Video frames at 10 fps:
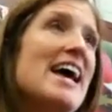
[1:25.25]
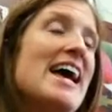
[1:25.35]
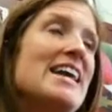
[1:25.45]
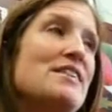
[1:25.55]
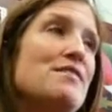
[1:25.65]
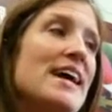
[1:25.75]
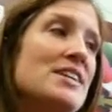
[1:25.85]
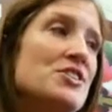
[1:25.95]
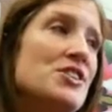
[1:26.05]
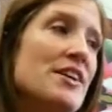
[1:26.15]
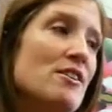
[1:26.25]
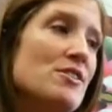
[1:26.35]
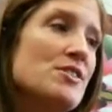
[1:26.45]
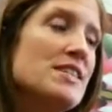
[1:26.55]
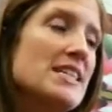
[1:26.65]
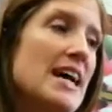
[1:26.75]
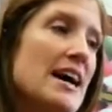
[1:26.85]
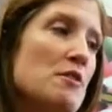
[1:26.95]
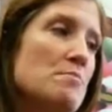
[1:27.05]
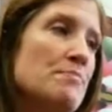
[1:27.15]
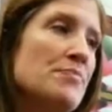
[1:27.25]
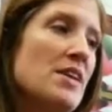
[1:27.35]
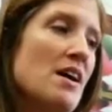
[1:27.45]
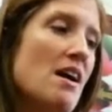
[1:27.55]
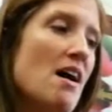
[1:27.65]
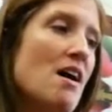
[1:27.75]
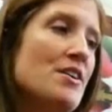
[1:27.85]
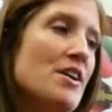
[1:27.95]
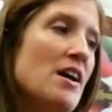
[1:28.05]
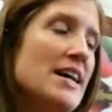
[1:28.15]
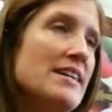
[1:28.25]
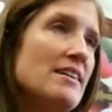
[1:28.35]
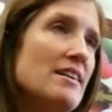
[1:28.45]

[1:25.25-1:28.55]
And if engineers are not